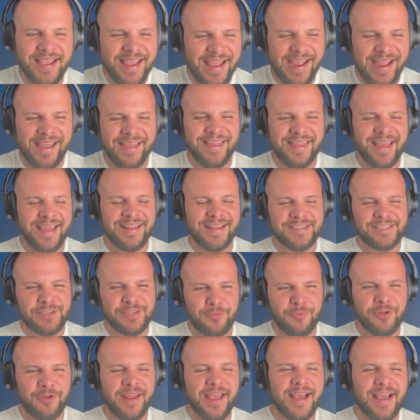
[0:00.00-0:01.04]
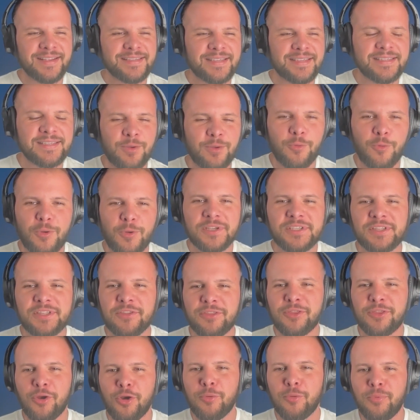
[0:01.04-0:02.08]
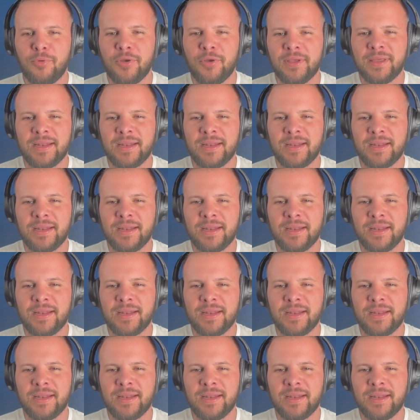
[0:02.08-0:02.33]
And, and someone asked, I said, Well, what's the third book?